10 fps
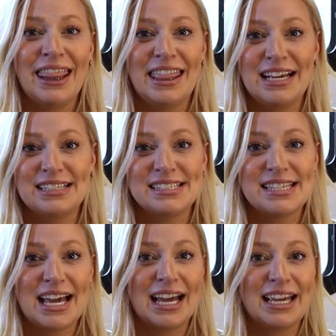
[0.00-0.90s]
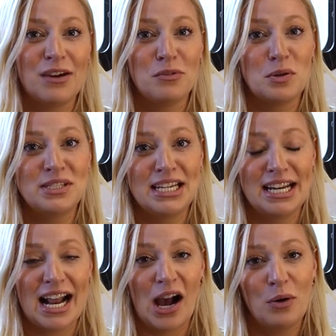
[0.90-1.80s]
Things that get
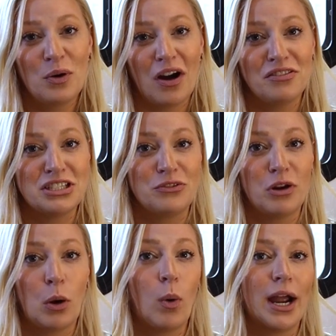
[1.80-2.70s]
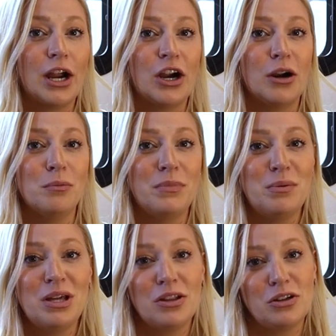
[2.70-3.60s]
rotated out often require
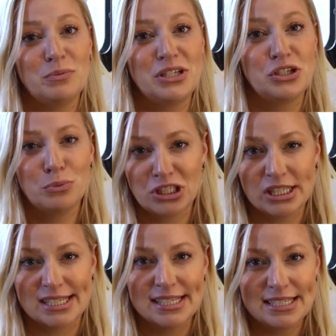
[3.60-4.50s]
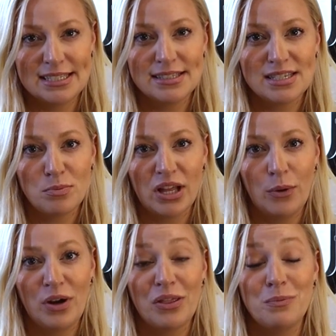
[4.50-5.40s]
maybe a little bit too much assistance to
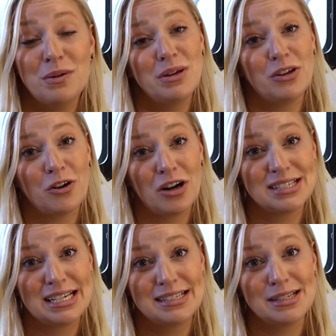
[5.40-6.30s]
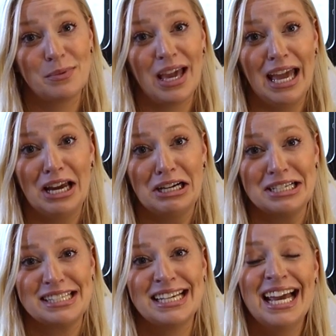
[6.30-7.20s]
play with. Maybe they're causing some
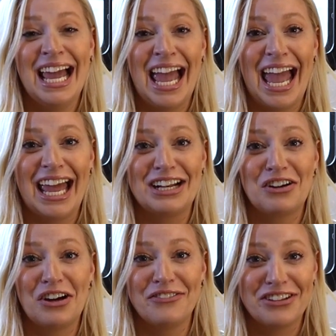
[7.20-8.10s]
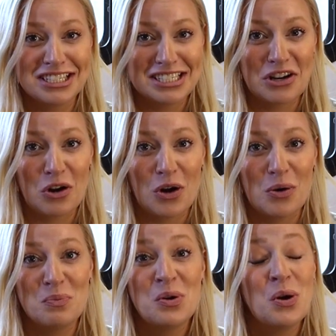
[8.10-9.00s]
chaos and conflict in our
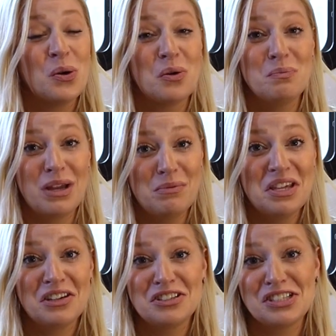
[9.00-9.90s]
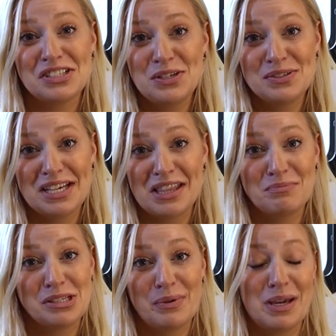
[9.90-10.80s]
home, or maybe they're just using
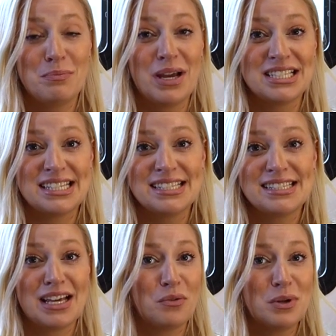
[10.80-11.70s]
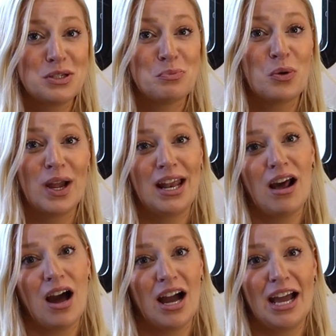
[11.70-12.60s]
them to make messes, at which point
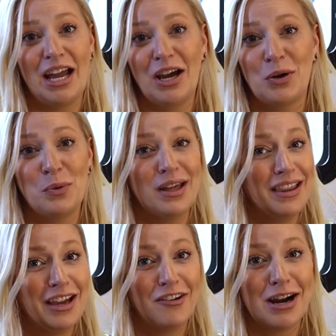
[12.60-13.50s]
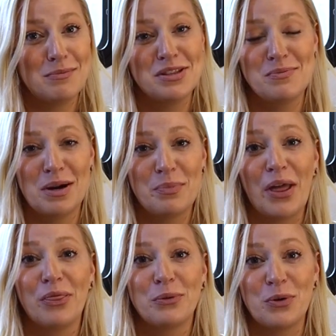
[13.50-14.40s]
I quickly grab them up
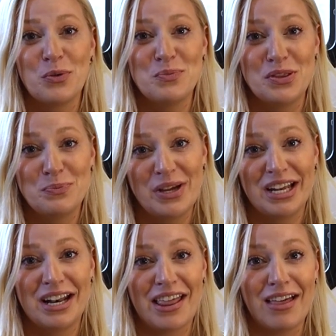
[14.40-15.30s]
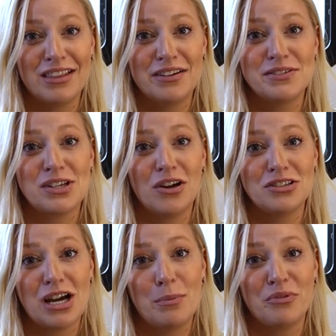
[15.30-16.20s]
and throw them in the bin that lives
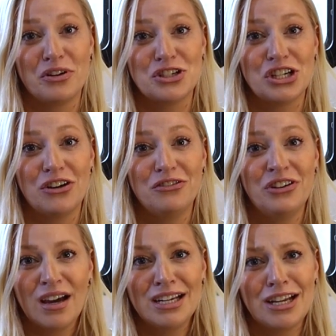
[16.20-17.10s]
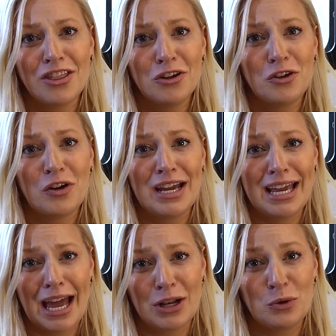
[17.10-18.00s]
on top of our shelf. Another great
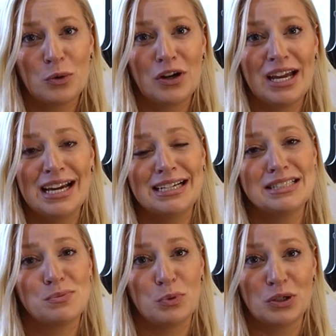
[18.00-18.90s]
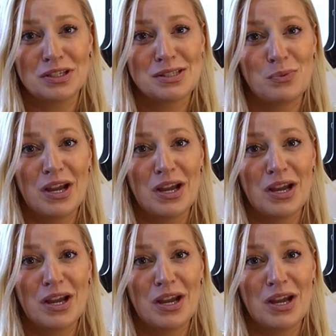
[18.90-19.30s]
category is books.